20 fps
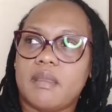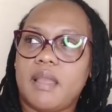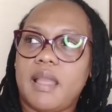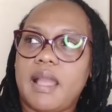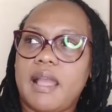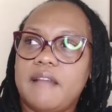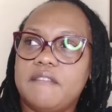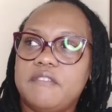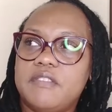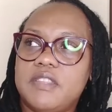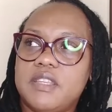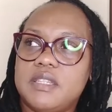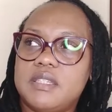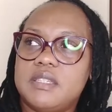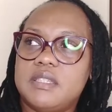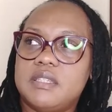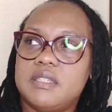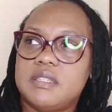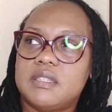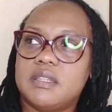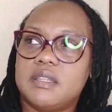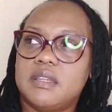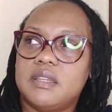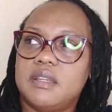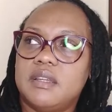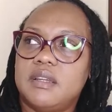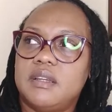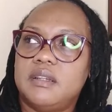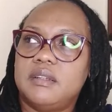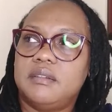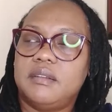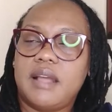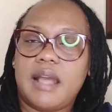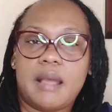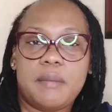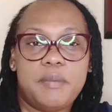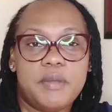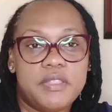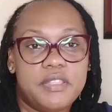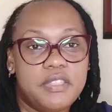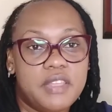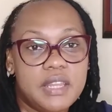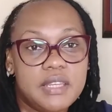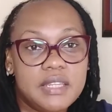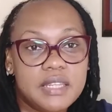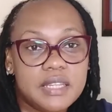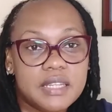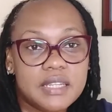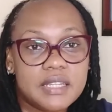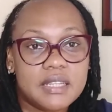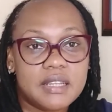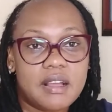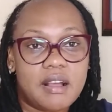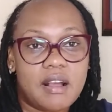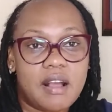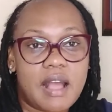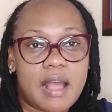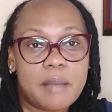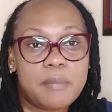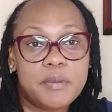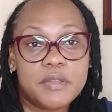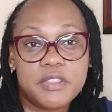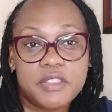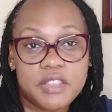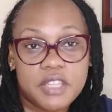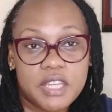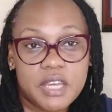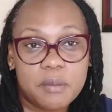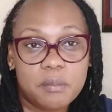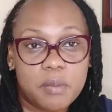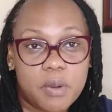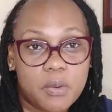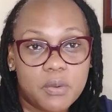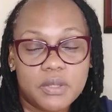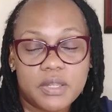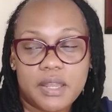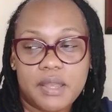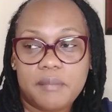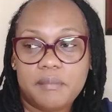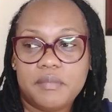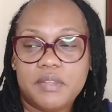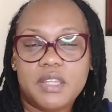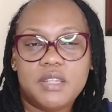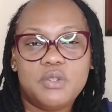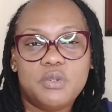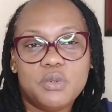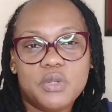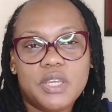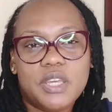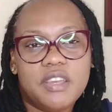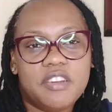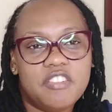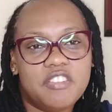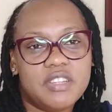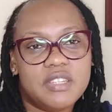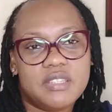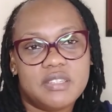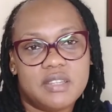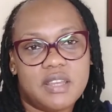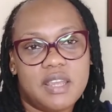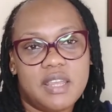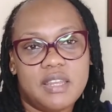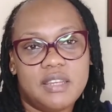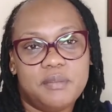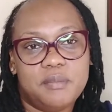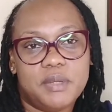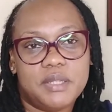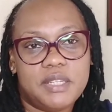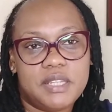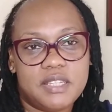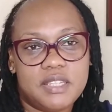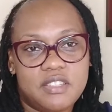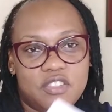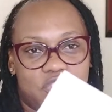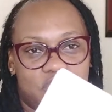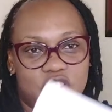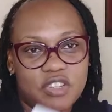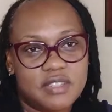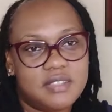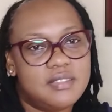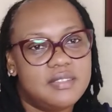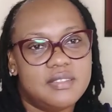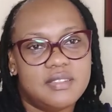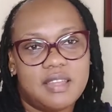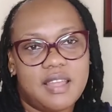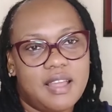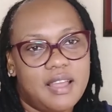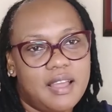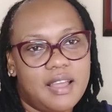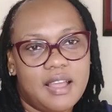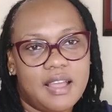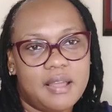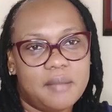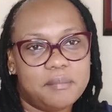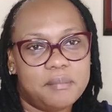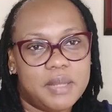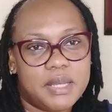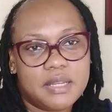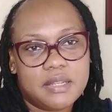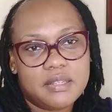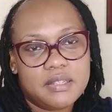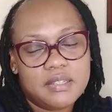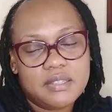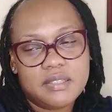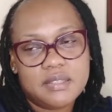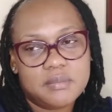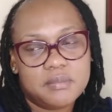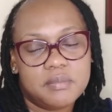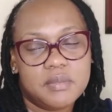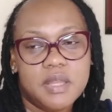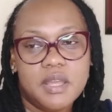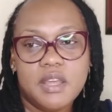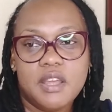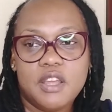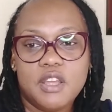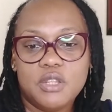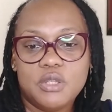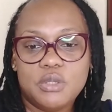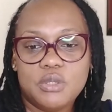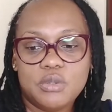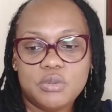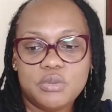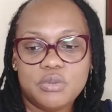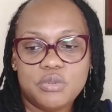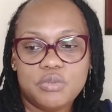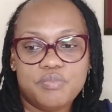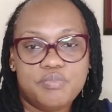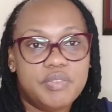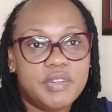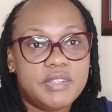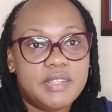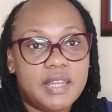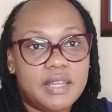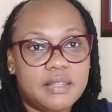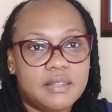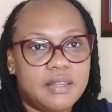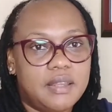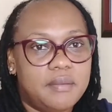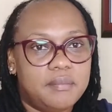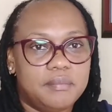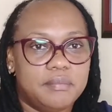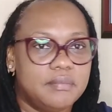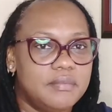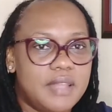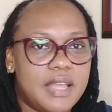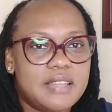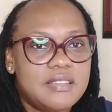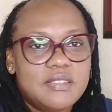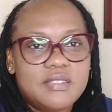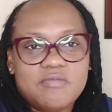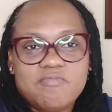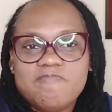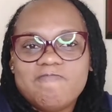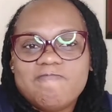have this apathy about them, they do care inside, but it's just a mechanism to protect them. That's